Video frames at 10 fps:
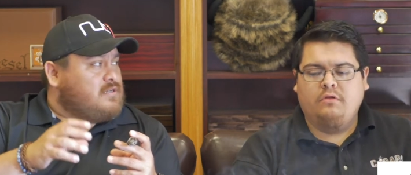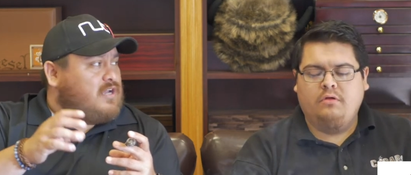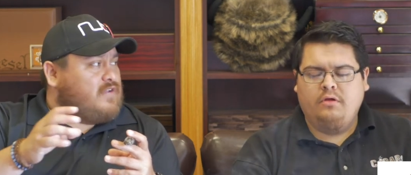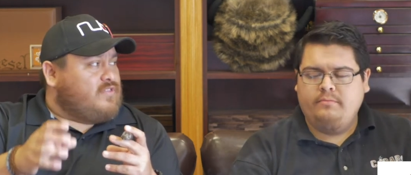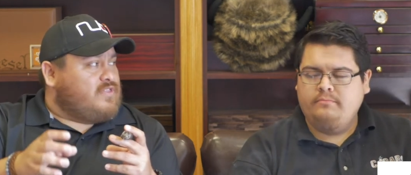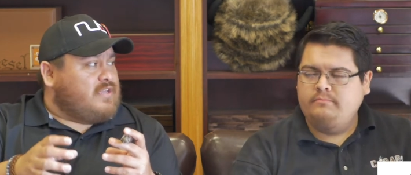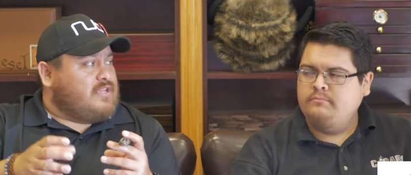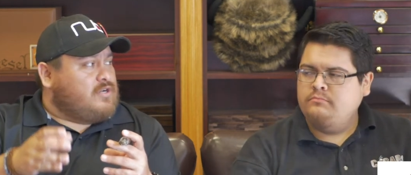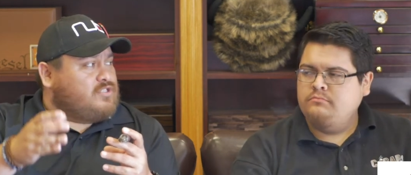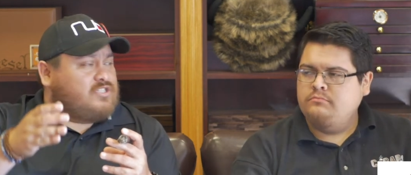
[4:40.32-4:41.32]
Speaker 1: kind of a thing.
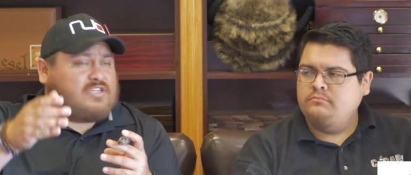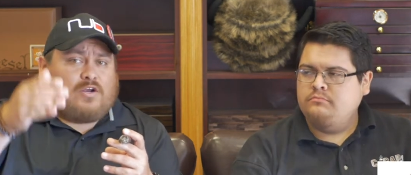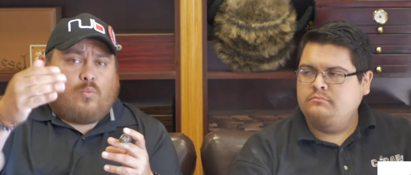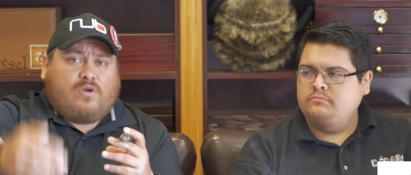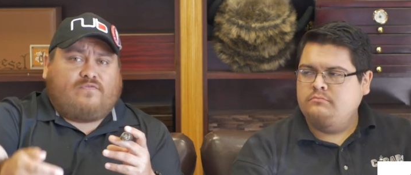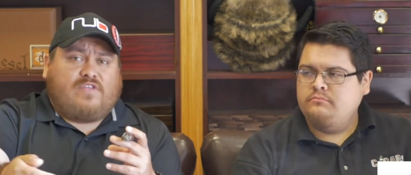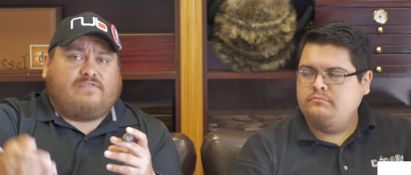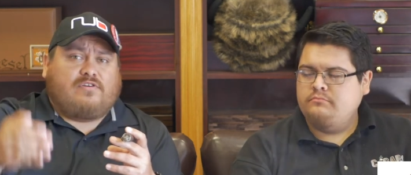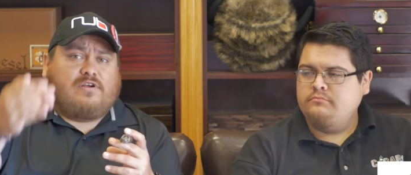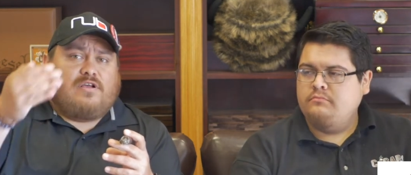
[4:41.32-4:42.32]
You know, it's just kind of one
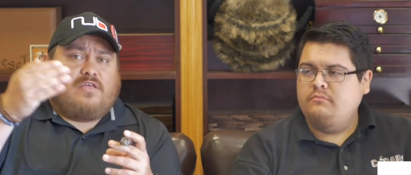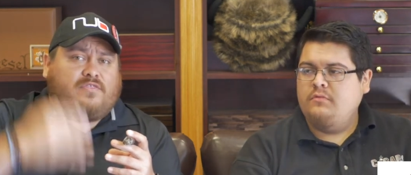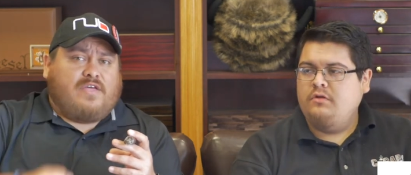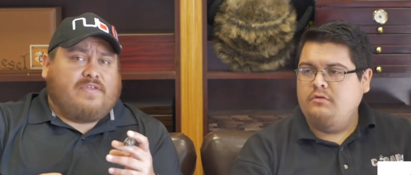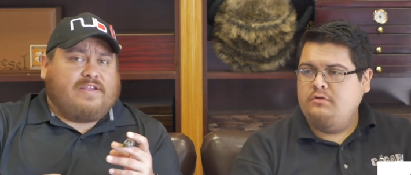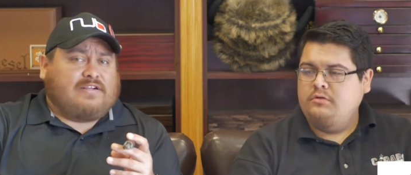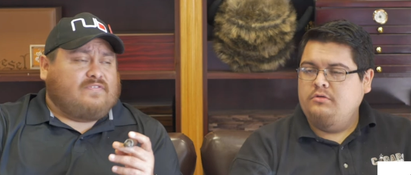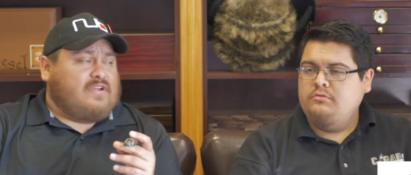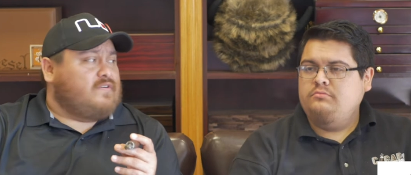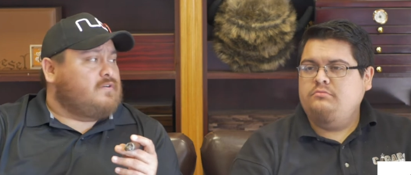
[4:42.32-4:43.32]
flavor, then the next
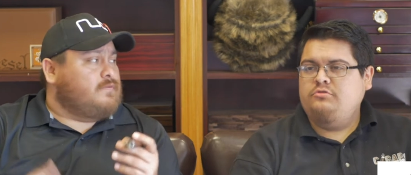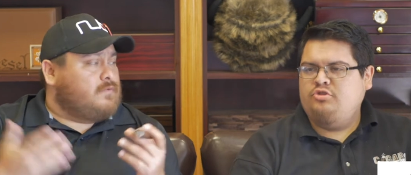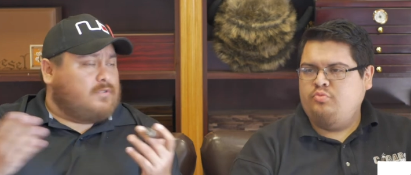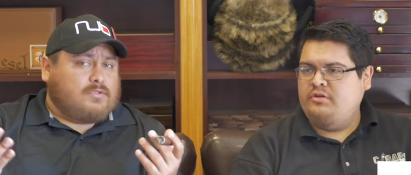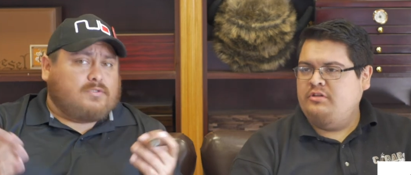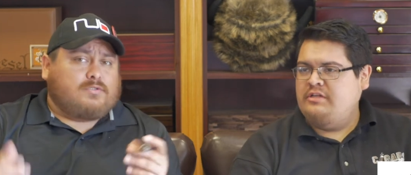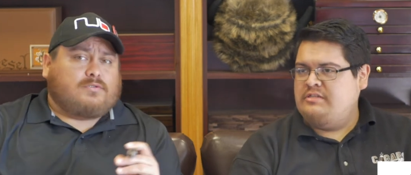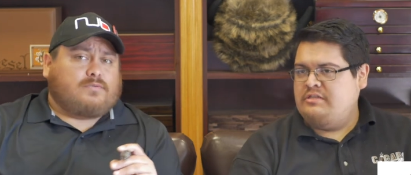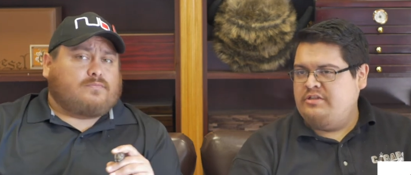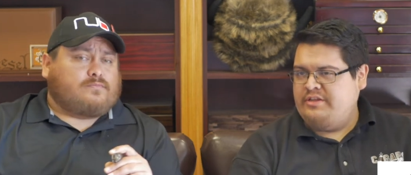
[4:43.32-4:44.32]
flavor. It's one
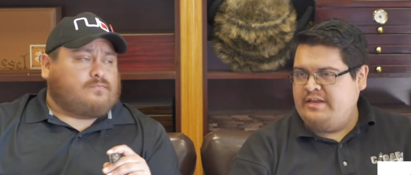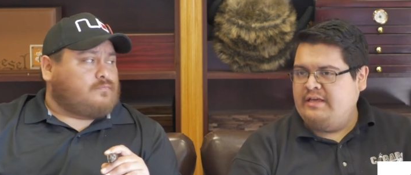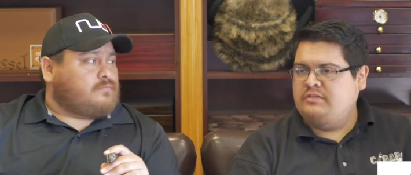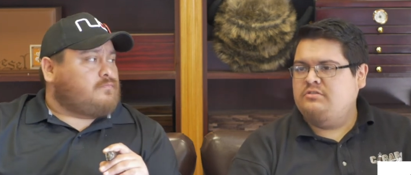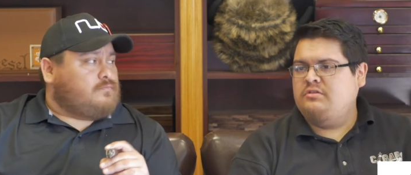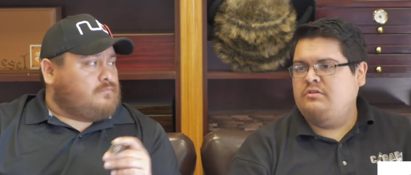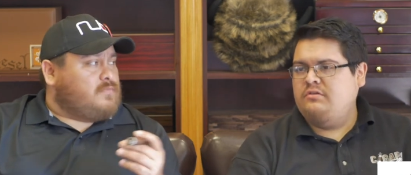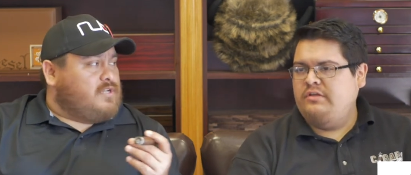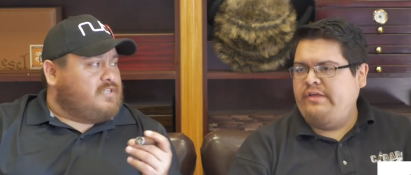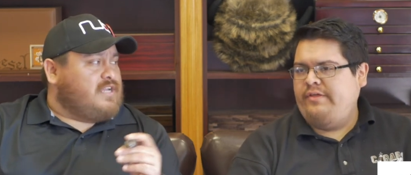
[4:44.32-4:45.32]
leads into the next. And,
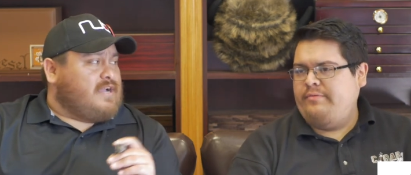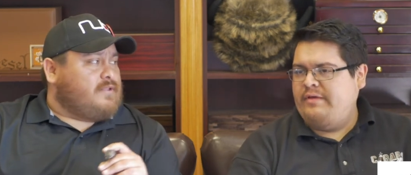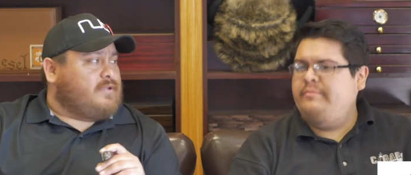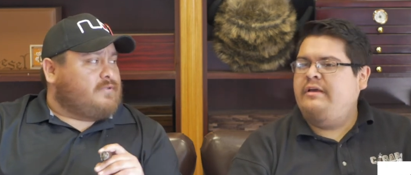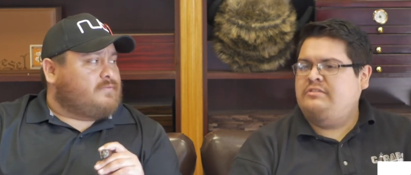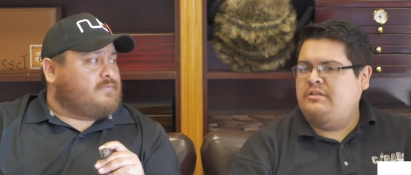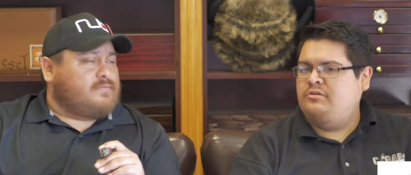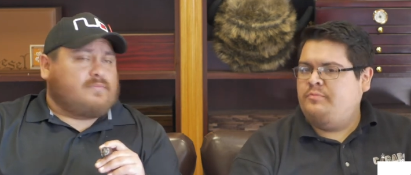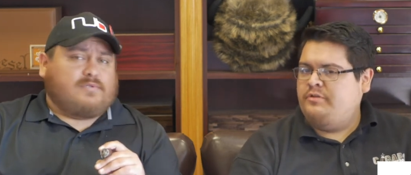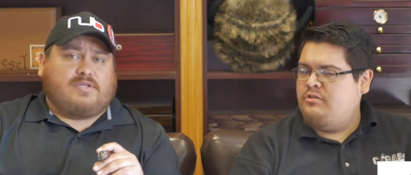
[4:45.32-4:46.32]
yeah, exactly. that, that, makes sense.
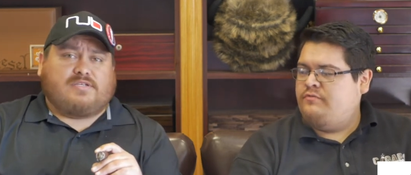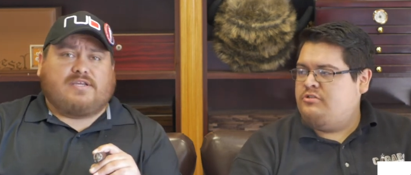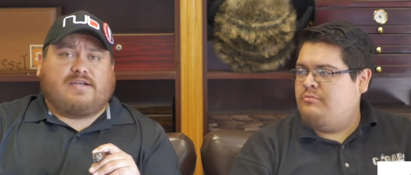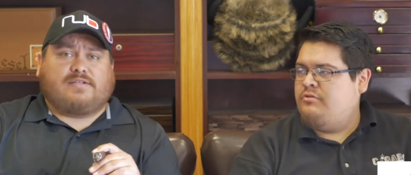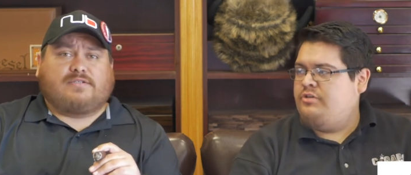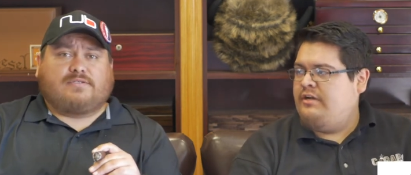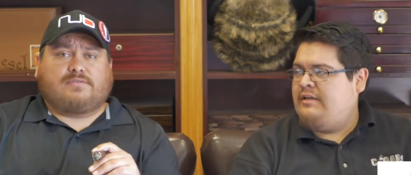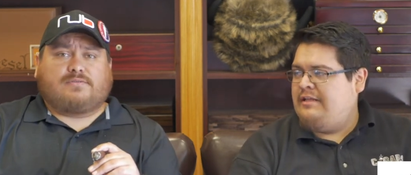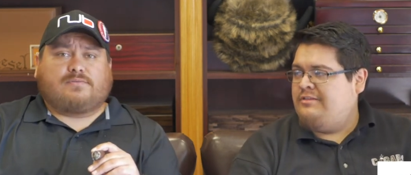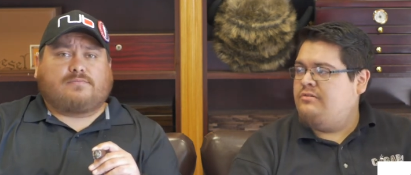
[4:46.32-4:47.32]
It would be
Speaker 2: good for exactly. someone trying to
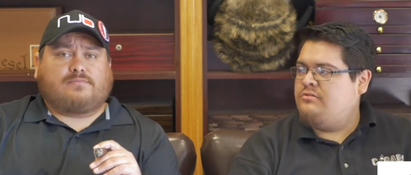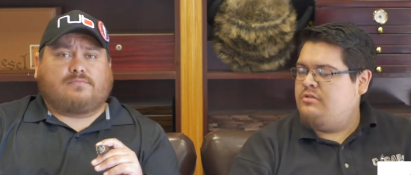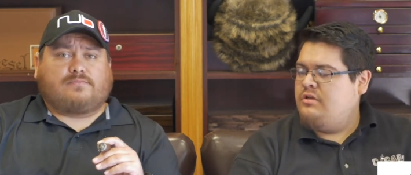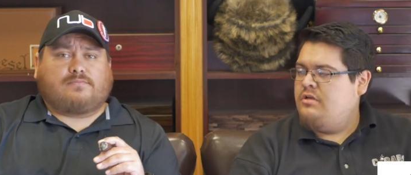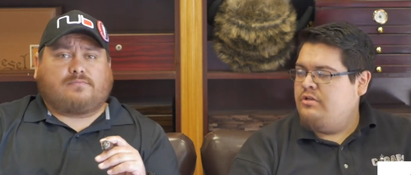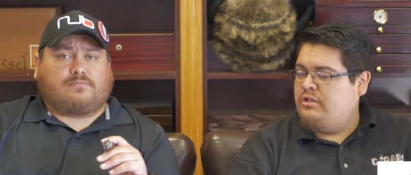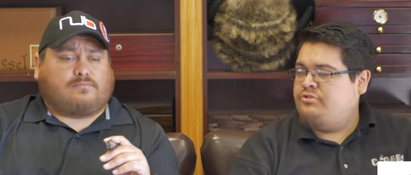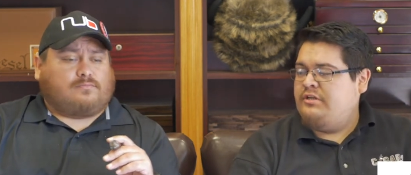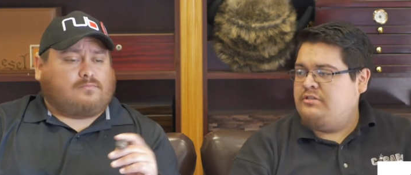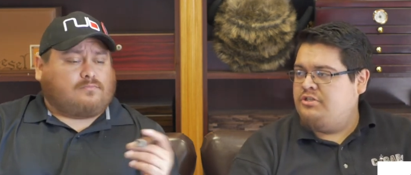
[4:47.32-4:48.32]
get those those
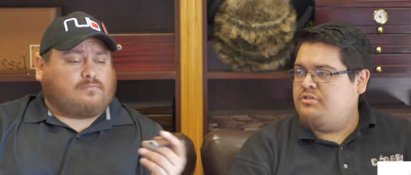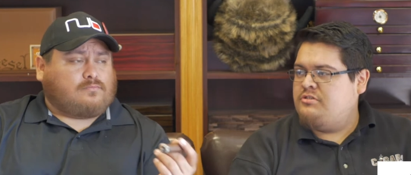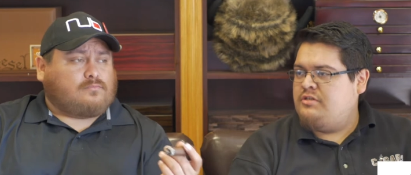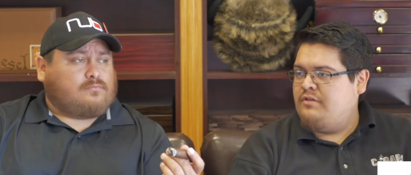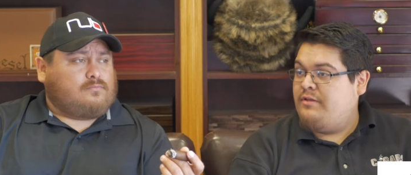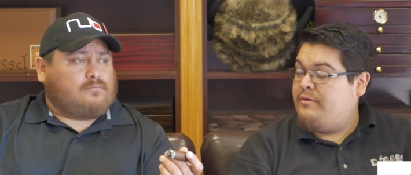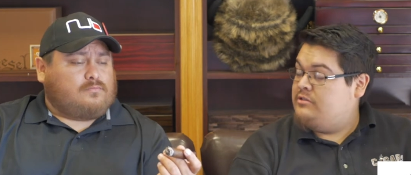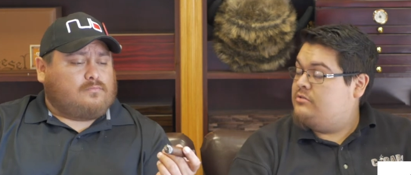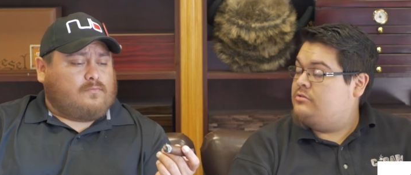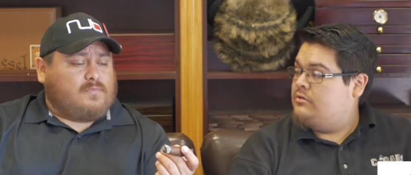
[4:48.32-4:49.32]
transitions down. That makes
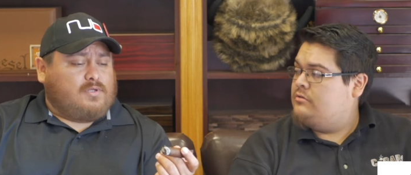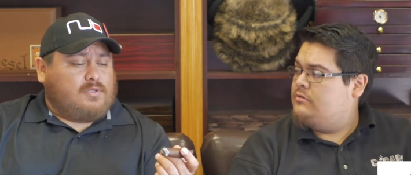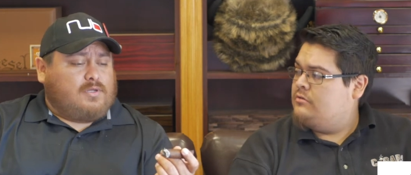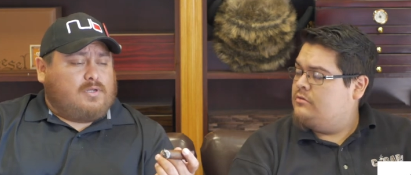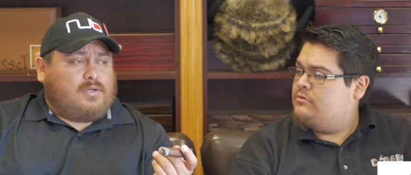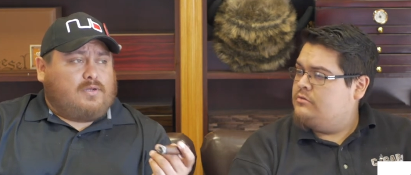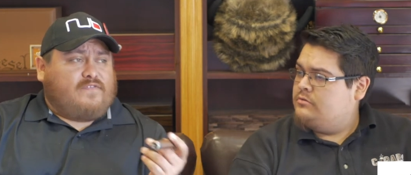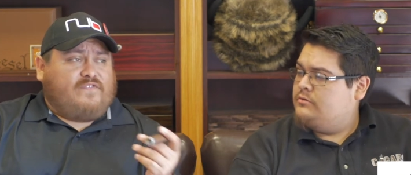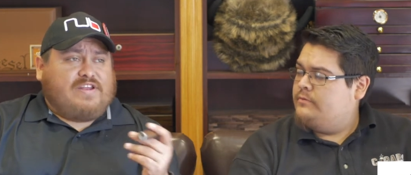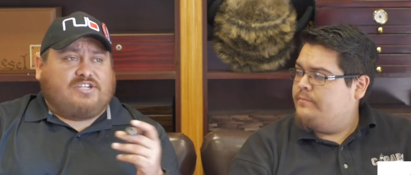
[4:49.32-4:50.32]
sense, yeah.
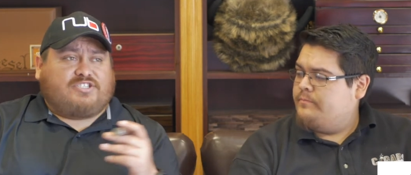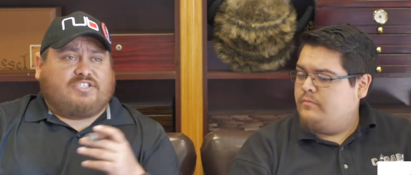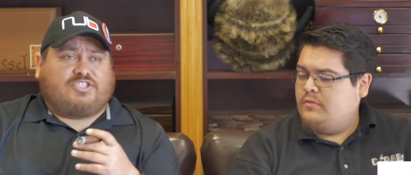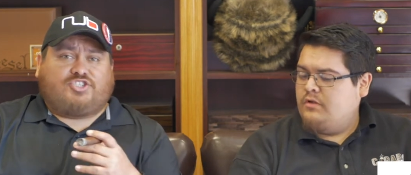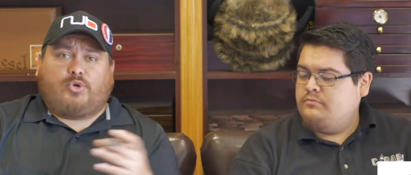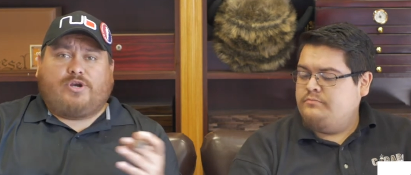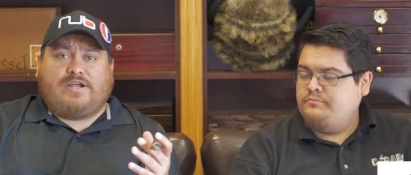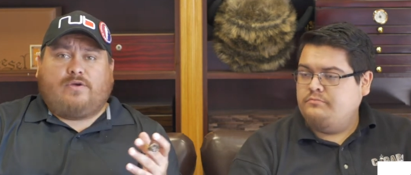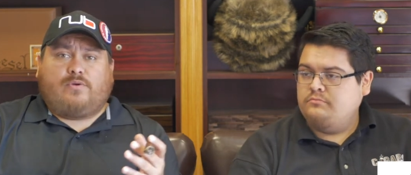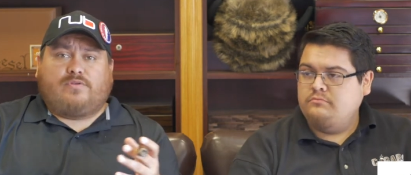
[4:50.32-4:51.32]
Speaker 1: The finish is short
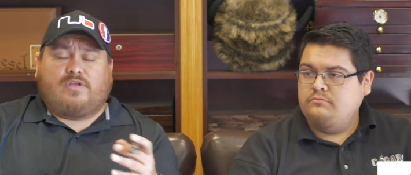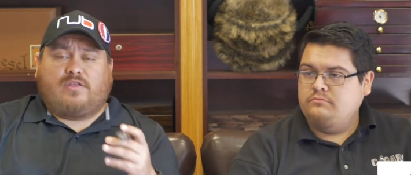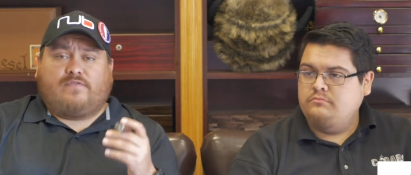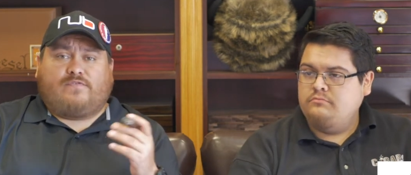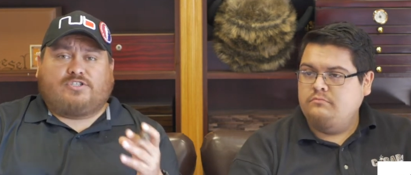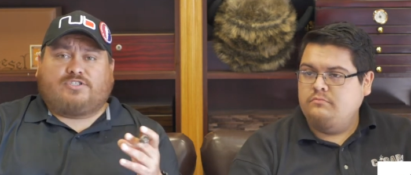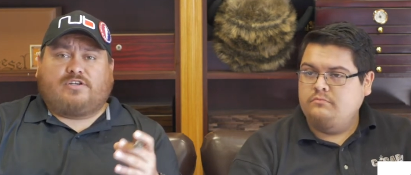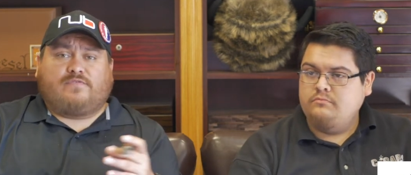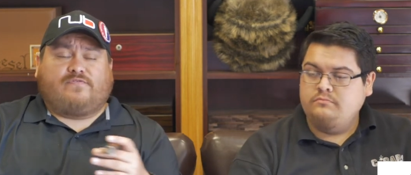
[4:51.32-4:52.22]
now. Uh, the first third of